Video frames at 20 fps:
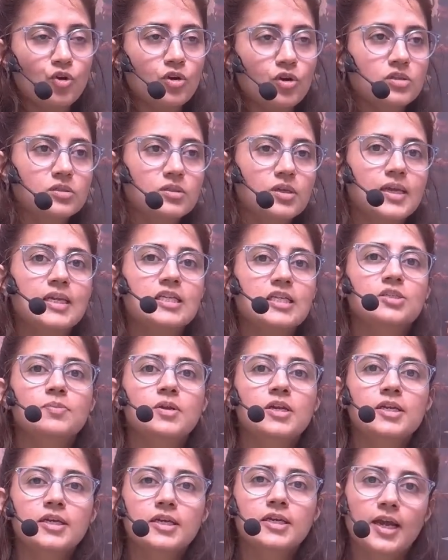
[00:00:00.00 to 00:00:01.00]
what is the
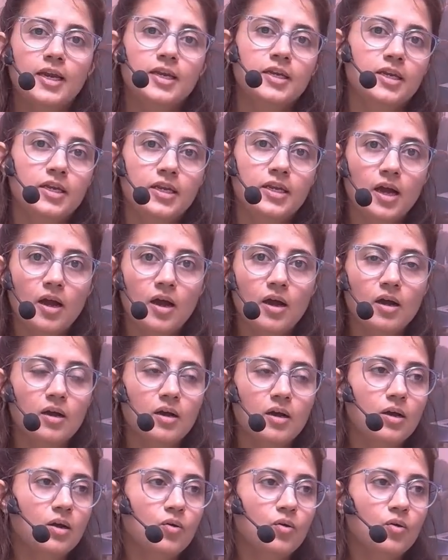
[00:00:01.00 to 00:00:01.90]
eligibility criteria,